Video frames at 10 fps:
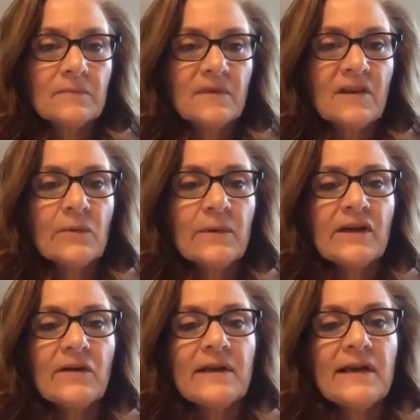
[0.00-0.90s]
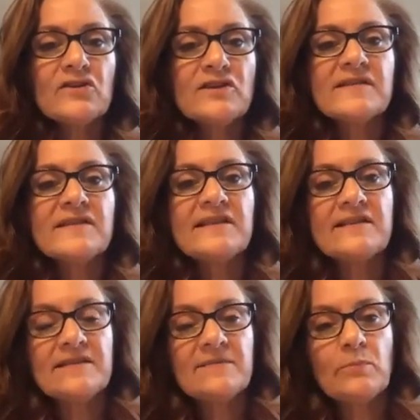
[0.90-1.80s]
There we go. Yeah, just
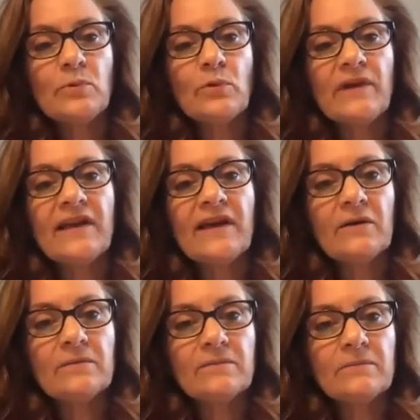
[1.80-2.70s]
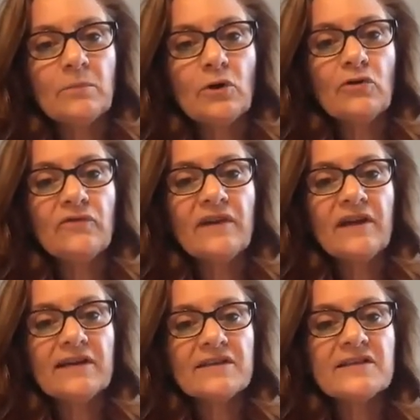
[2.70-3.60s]
pull that out.
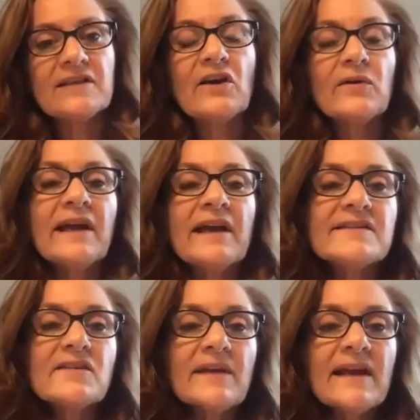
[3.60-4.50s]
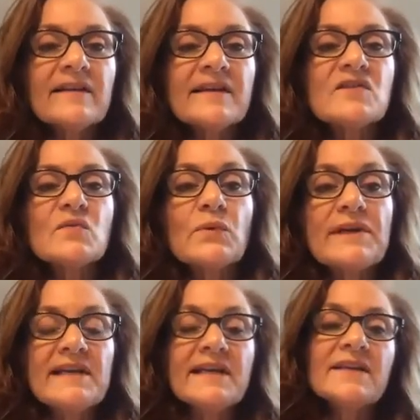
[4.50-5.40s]
Perfect. Okay, so now let's
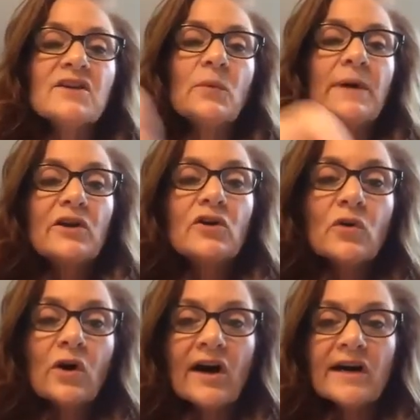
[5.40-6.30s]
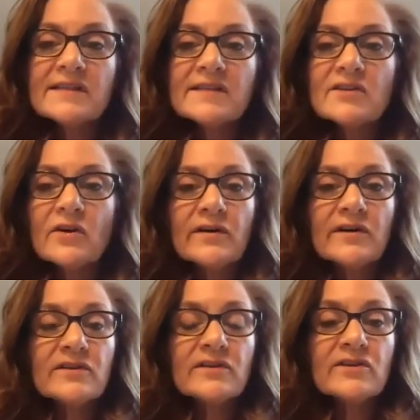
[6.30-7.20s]
read it going across. Start
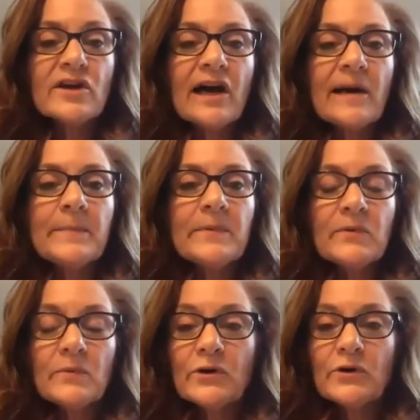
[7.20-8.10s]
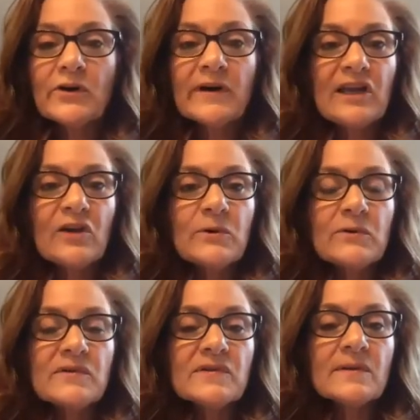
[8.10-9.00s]
at the top. What are our
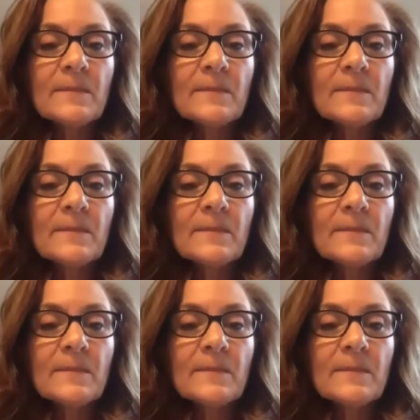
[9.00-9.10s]
animals?